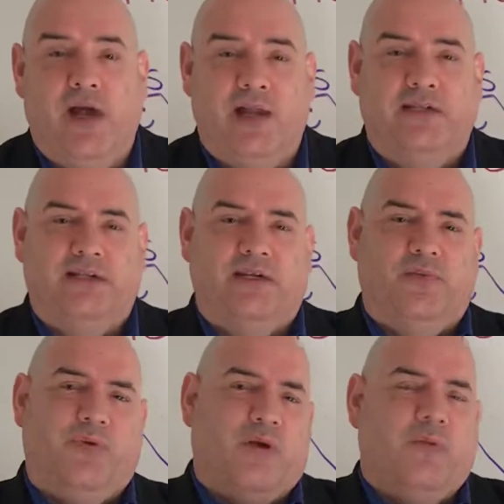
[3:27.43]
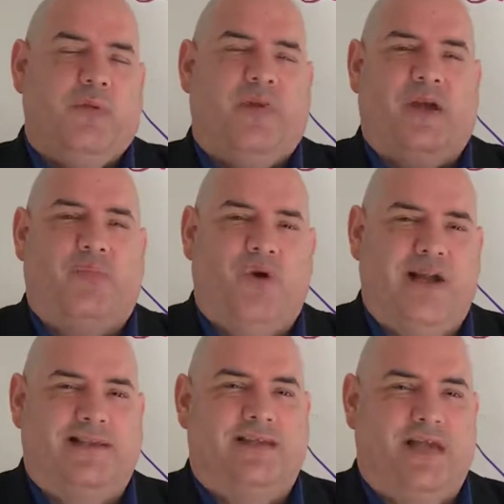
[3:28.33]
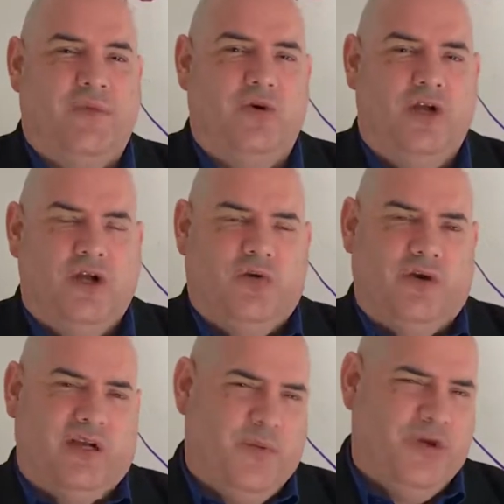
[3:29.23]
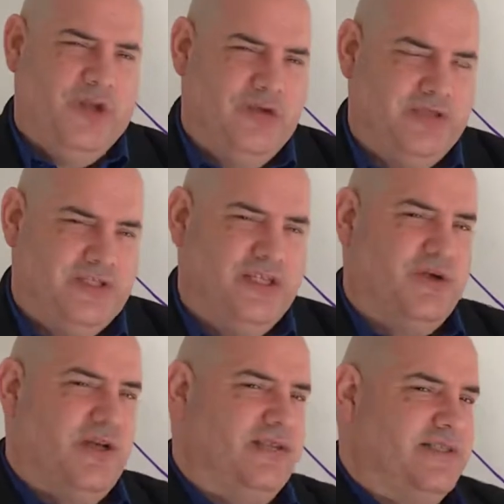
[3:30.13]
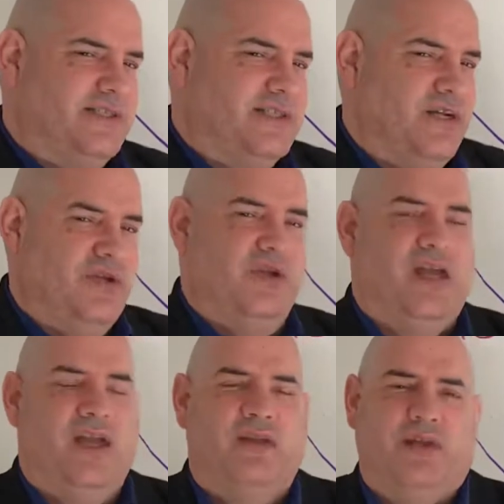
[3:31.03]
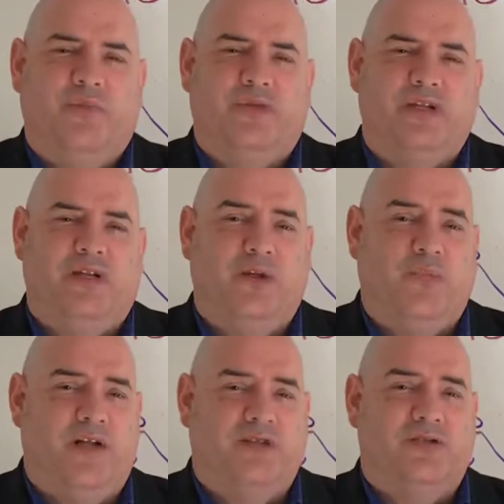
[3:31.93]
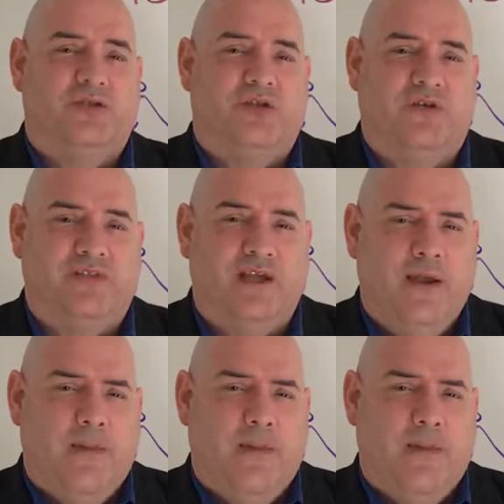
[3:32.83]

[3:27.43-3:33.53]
And it's probably about a product demo where a company uses, they try to sell you their particular product or service.